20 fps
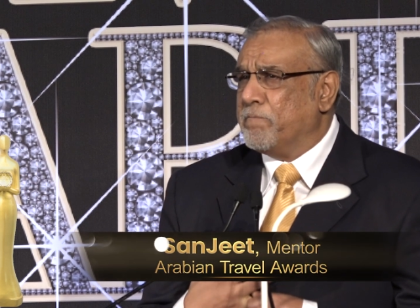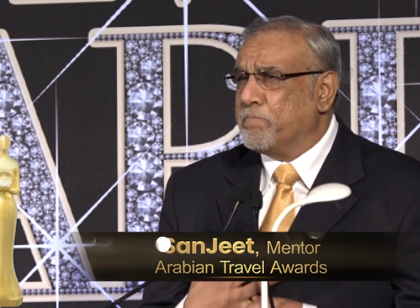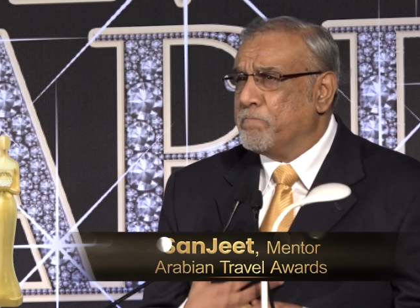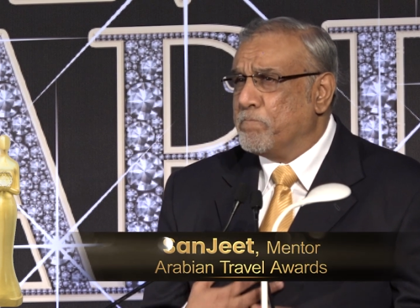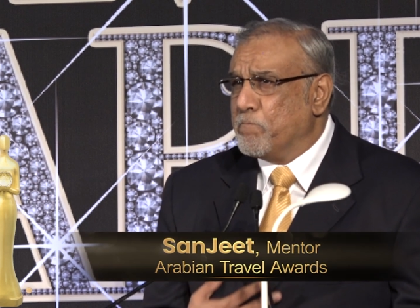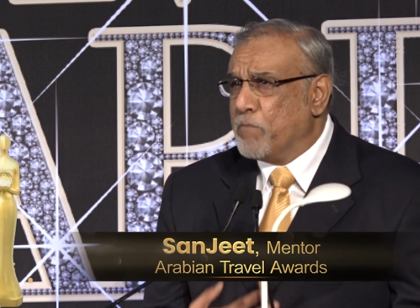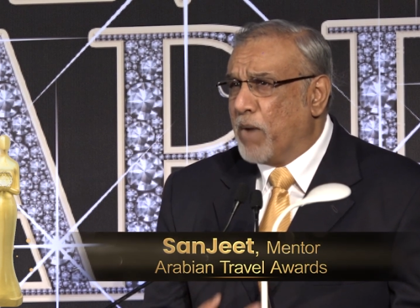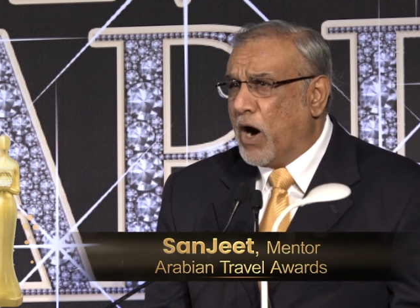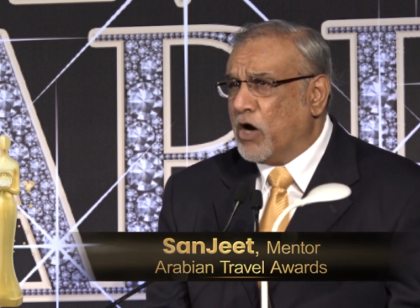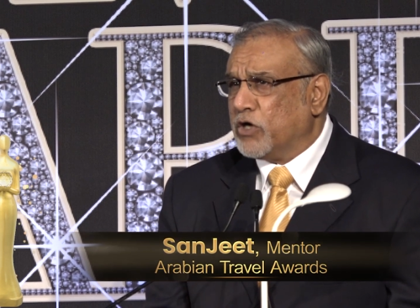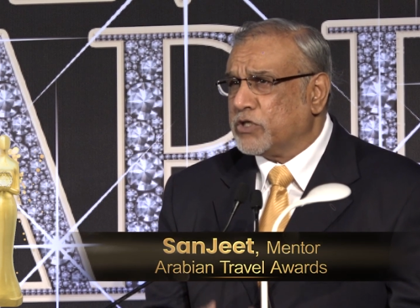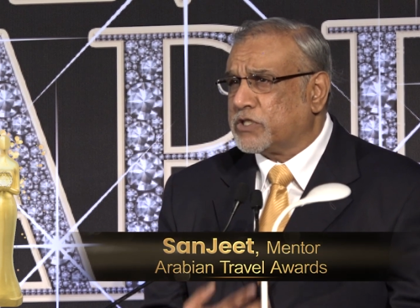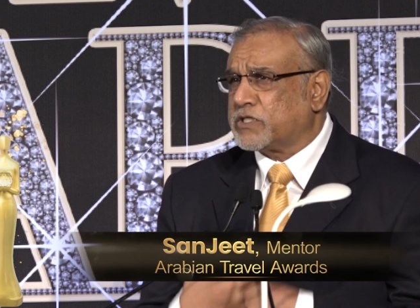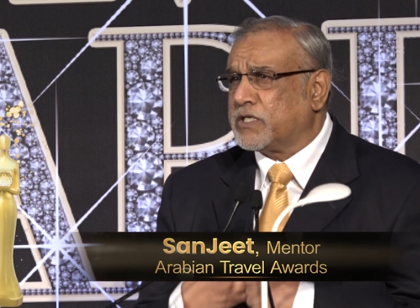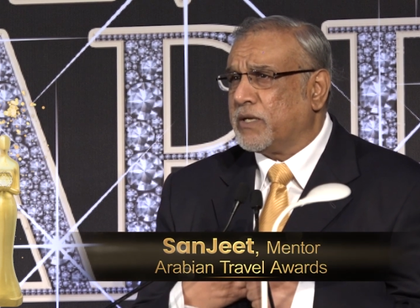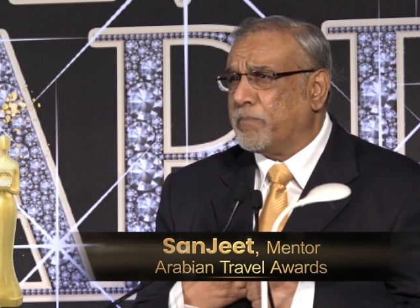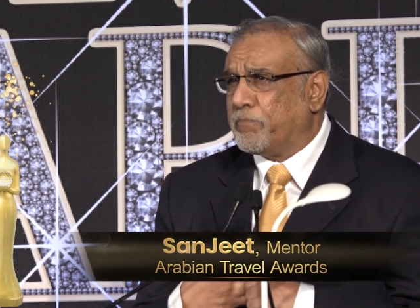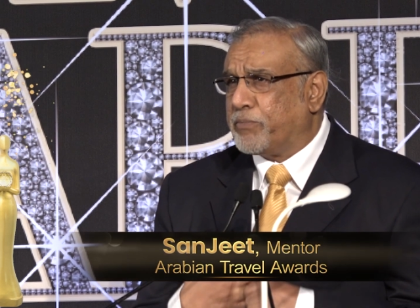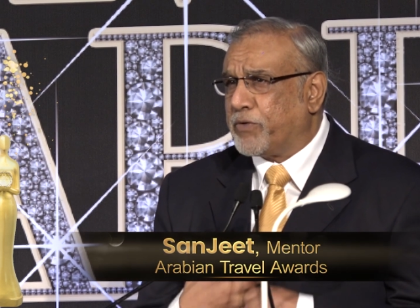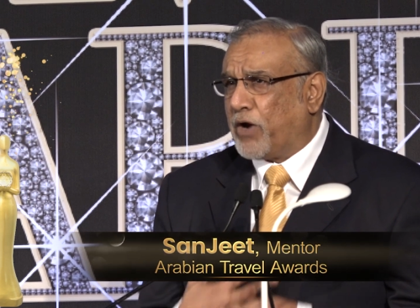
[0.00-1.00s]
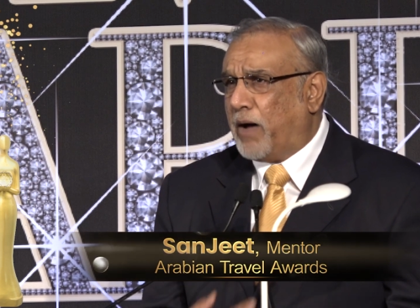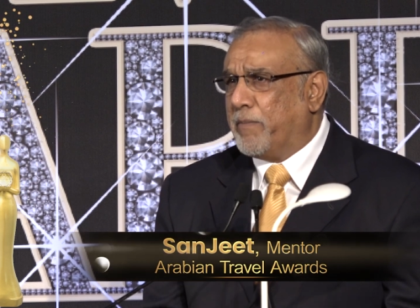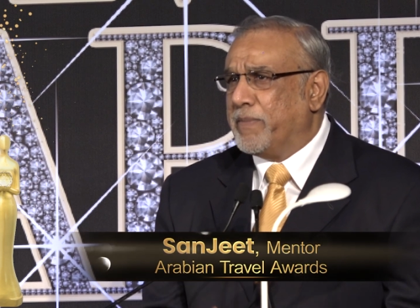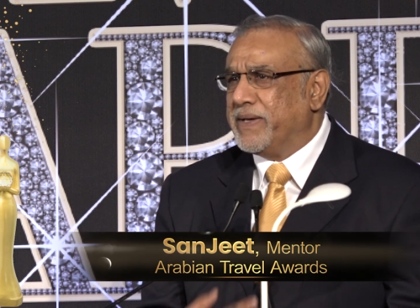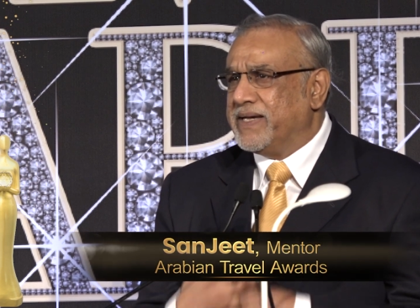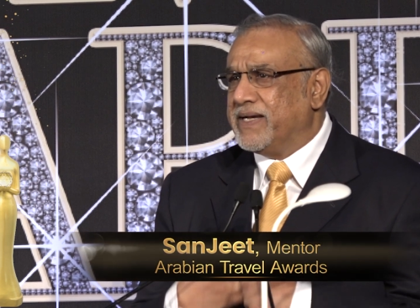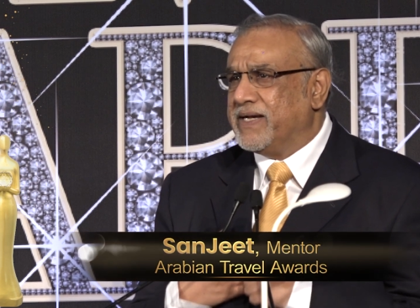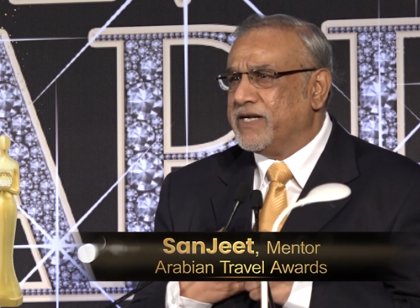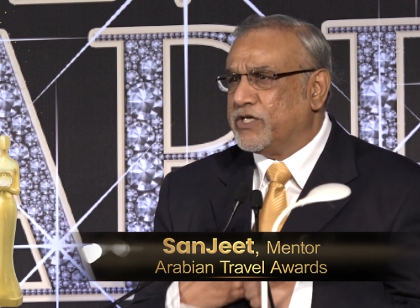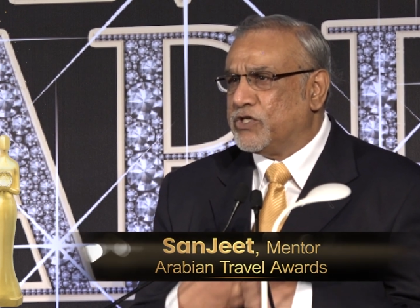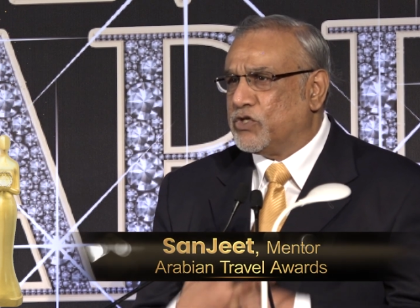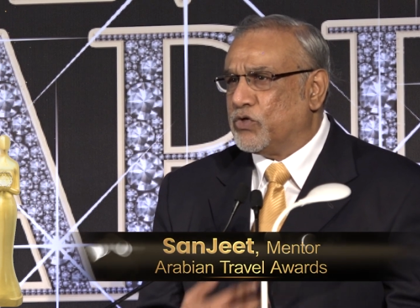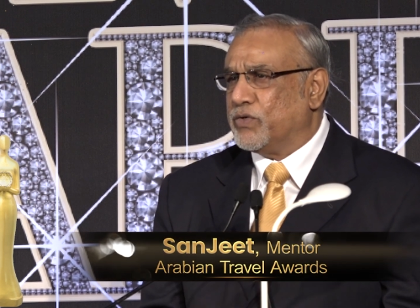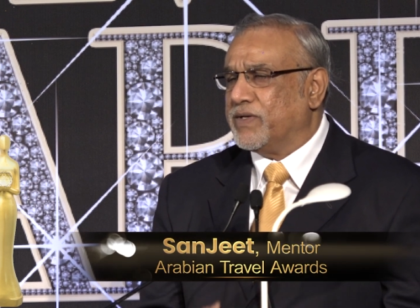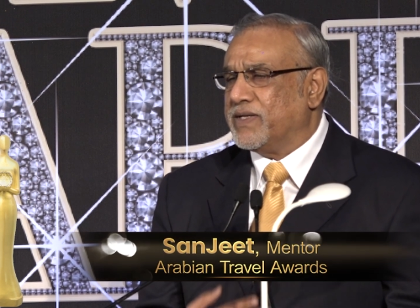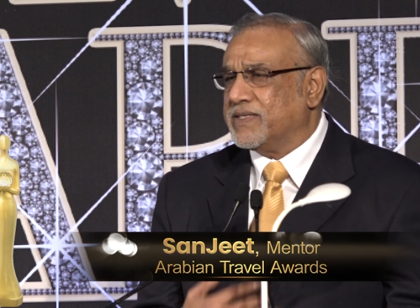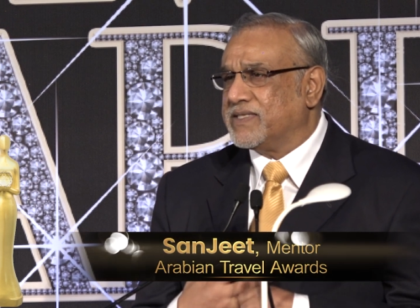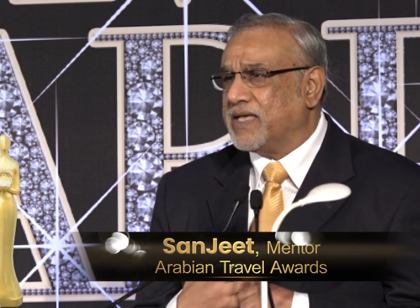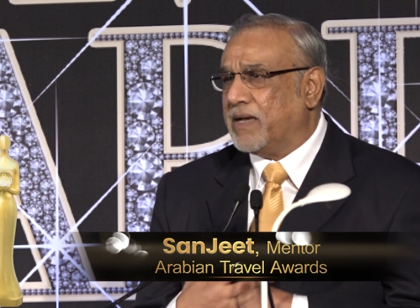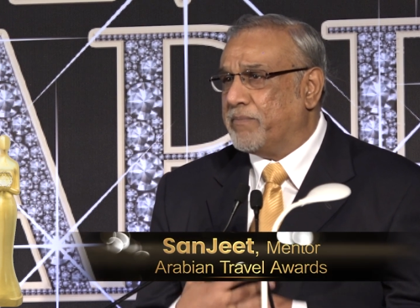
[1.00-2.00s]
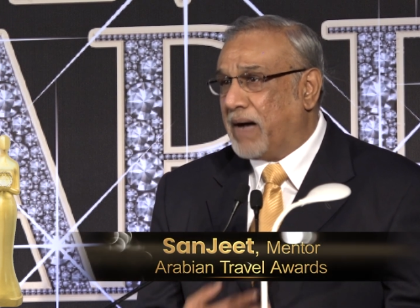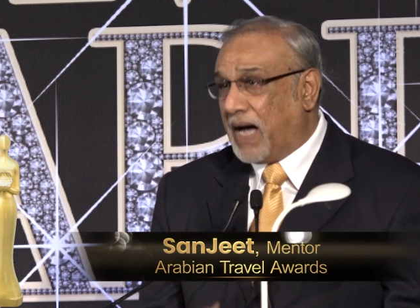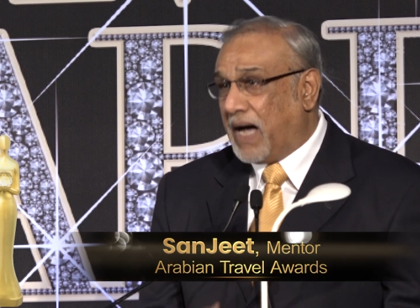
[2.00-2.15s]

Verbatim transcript: most prominent tourism